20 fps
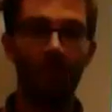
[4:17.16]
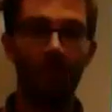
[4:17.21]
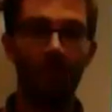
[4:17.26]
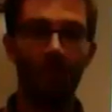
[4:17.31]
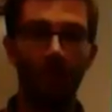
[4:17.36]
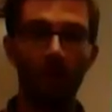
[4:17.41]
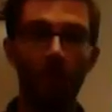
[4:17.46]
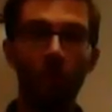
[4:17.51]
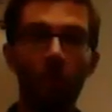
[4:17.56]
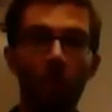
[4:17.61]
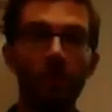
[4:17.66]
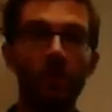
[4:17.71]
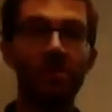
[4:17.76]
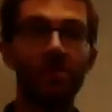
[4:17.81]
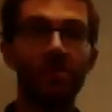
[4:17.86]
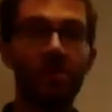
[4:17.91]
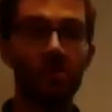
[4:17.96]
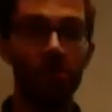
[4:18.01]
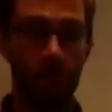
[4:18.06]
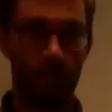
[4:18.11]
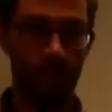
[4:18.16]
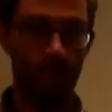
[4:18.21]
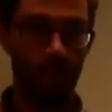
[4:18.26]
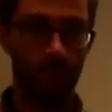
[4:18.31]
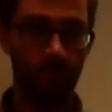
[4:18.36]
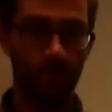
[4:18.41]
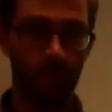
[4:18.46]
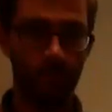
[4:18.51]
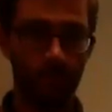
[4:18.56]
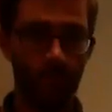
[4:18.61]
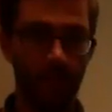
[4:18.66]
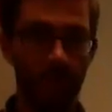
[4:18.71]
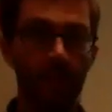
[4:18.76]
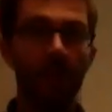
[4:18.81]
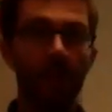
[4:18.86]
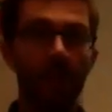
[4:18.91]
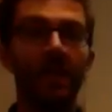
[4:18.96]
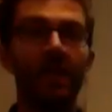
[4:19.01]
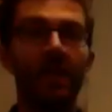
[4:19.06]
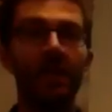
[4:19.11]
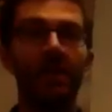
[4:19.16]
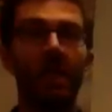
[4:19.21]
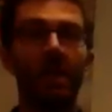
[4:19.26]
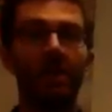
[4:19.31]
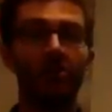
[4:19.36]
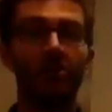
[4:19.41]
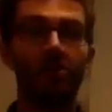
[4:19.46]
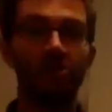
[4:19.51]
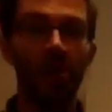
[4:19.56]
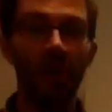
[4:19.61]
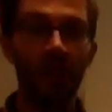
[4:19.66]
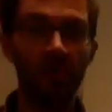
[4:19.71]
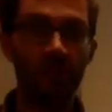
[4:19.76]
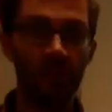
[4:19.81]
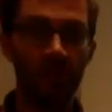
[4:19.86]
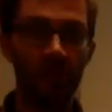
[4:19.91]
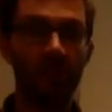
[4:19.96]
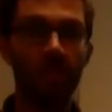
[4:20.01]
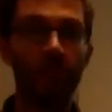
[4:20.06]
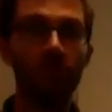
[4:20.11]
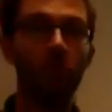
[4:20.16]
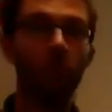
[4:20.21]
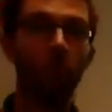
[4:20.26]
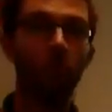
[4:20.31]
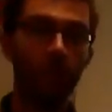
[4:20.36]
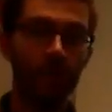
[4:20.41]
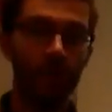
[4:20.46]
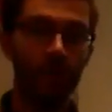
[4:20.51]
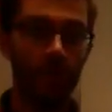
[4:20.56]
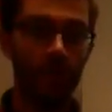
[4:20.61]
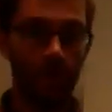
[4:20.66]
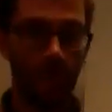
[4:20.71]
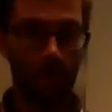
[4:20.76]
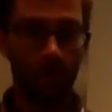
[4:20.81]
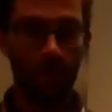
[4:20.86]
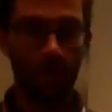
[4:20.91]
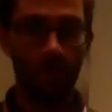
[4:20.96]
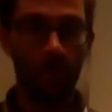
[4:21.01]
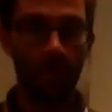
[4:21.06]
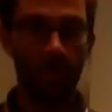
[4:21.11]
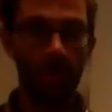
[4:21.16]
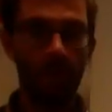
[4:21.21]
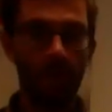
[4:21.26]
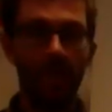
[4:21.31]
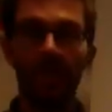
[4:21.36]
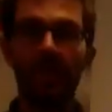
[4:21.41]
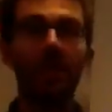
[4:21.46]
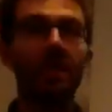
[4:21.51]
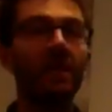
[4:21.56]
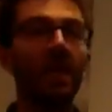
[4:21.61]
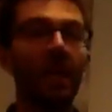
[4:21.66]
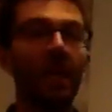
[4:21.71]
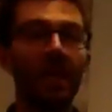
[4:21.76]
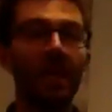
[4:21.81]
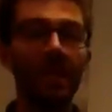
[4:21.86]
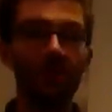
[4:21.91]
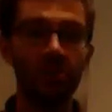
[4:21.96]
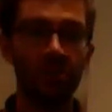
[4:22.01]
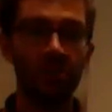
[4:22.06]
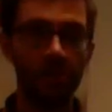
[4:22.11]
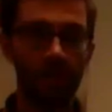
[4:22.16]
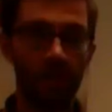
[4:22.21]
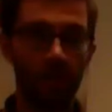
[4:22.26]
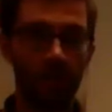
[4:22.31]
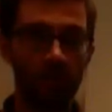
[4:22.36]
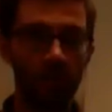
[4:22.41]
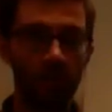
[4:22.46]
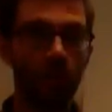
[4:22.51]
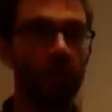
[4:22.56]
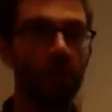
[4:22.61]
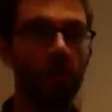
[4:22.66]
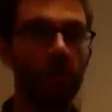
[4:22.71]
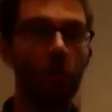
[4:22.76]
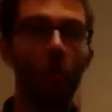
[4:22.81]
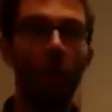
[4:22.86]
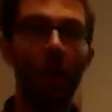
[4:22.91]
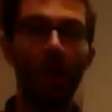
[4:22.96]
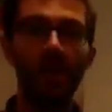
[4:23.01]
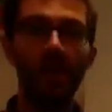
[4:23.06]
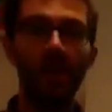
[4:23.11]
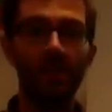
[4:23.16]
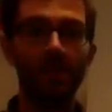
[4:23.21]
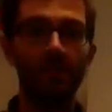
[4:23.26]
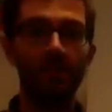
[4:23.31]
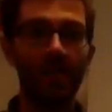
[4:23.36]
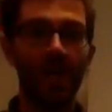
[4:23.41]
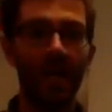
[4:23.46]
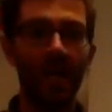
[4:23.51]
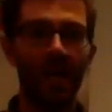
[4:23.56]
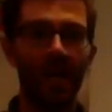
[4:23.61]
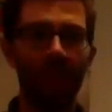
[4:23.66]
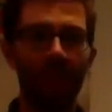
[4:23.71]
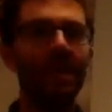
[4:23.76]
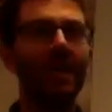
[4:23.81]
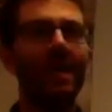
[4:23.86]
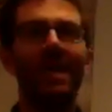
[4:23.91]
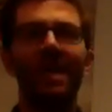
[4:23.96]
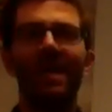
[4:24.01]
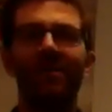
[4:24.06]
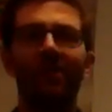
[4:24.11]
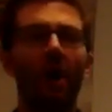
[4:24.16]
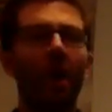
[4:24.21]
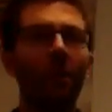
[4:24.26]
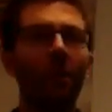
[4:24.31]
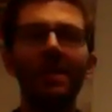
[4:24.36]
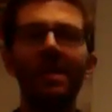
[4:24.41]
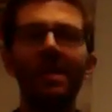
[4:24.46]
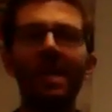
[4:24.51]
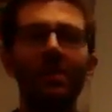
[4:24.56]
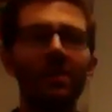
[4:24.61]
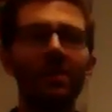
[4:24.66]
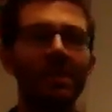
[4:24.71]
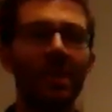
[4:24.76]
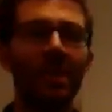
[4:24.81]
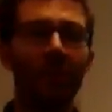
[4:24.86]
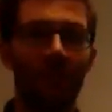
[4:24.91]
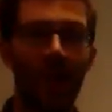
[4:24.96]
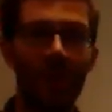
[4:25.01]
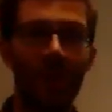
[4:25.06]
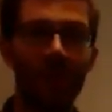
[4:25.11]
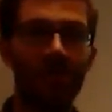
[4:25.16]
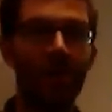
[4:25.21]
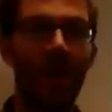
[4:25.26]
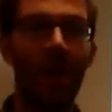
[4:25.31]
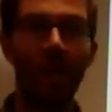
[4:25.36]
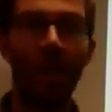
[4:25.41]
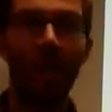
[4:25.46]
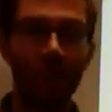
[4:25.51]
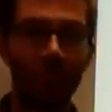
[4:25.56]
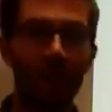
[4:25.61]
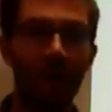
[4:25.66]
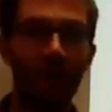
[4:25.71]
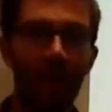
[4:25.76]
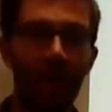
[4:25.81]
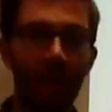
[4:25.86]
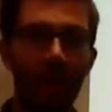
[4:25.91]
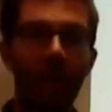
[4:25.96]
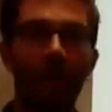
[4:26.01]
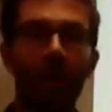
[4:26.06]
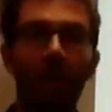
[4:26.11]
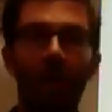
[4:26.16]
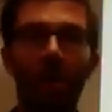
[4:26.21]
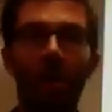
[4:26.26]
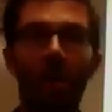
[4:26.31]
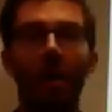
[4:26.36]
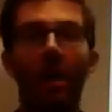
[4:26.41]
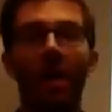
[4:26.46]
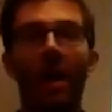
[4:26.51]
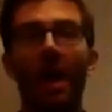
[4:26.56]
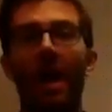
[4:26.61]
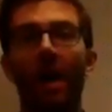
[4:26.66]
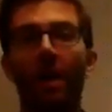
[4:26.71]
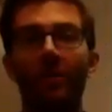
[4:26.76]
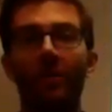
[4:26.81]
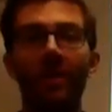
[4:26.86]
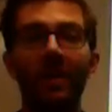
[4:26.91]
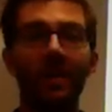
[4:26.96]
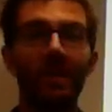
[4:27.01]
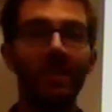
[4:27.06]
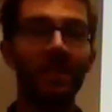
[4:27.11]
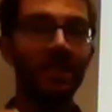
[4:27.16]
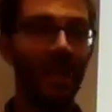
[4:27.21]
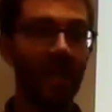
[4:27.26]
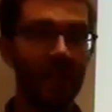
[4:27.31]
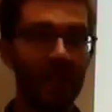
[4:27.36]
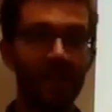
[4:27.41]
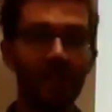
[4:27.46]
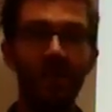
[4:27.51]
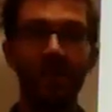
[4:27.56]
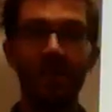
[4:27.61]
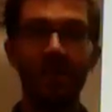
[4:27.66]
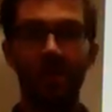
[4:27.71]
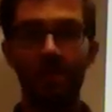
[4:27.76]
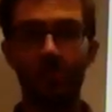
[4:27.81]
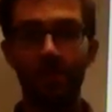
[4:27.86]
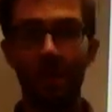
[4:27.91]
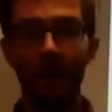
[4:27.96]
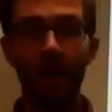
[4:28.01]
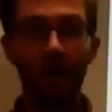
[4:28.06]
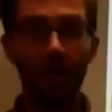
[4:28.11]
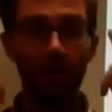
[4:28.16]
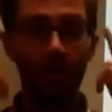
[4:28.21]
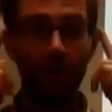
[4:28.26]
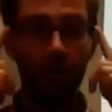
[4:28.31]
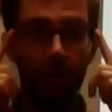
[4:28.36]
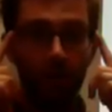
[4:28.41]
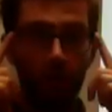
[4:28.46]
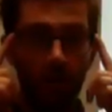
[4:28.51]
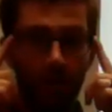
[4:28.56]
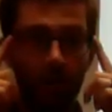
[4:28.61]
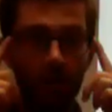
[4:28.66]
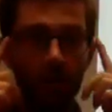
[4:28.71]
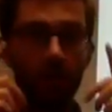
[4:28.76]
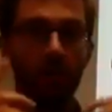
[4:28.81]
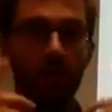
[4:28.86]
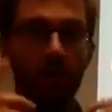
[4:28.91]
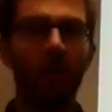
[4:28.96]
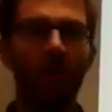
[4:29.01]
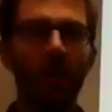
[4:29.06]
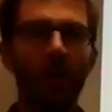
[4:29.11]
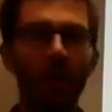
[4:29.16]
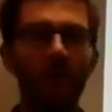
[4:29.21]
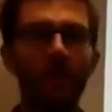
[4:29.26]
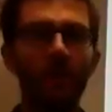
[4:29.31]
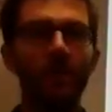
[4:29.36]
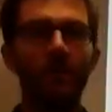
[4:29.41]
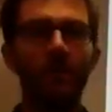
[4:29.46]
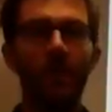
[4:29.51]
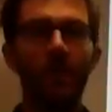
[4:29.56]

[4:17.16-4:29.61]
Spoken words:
Wundt was stupid. He thought structuralism was dumb. He thought introspection was a waste of time. If all we did was sit around and talked about how things tasted and smelled and looked and felt,